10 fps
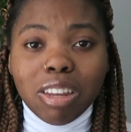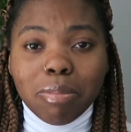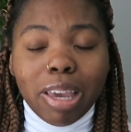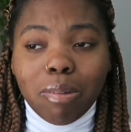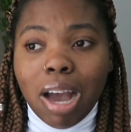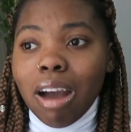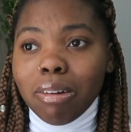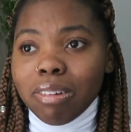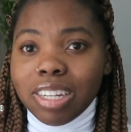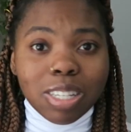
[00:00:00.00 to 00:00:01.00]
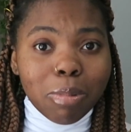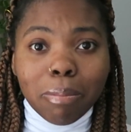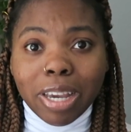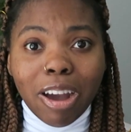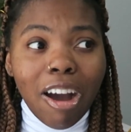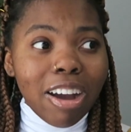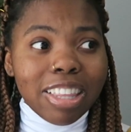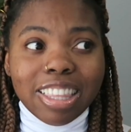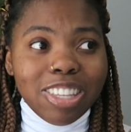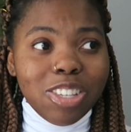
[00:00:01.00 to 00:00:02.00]
I'm like, wow, I just bought my car.
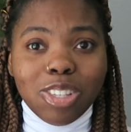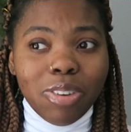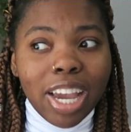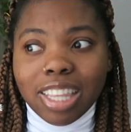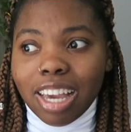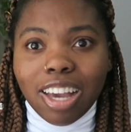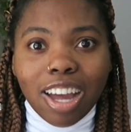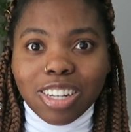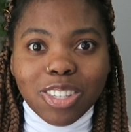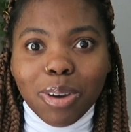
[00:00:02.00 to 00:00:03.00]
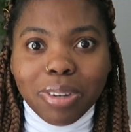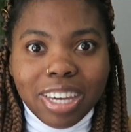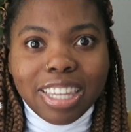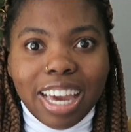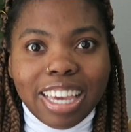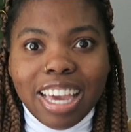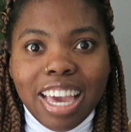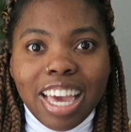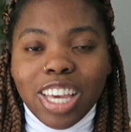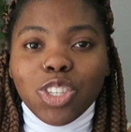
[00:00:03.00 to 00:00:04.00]
Like this is great. Like God is so good. Like
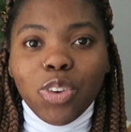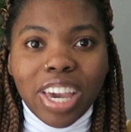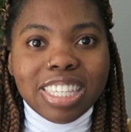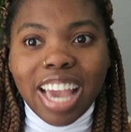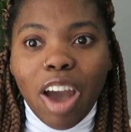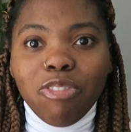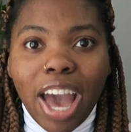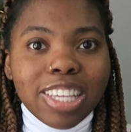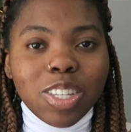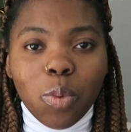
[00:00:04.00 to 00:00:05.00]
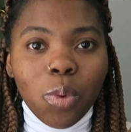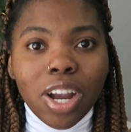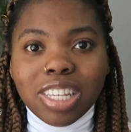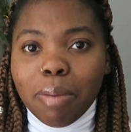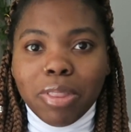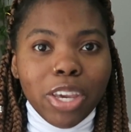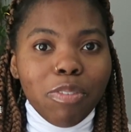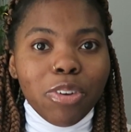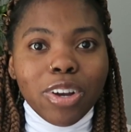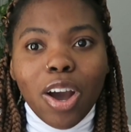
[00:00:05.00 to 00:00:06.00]
it's crazy how fast it worked. I've been
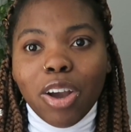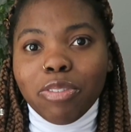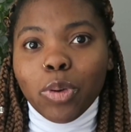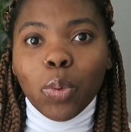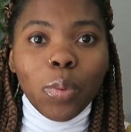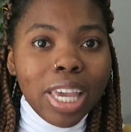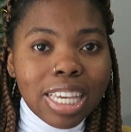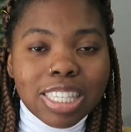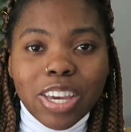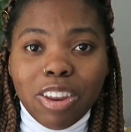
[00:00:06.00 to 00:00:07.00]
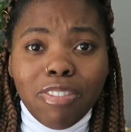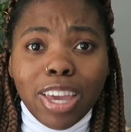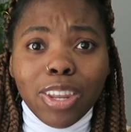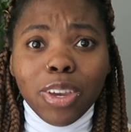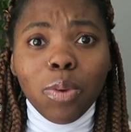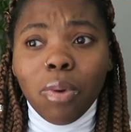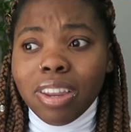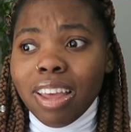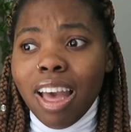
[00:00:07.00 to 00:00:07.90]
looking for a car for weeks, couldn't find a good one.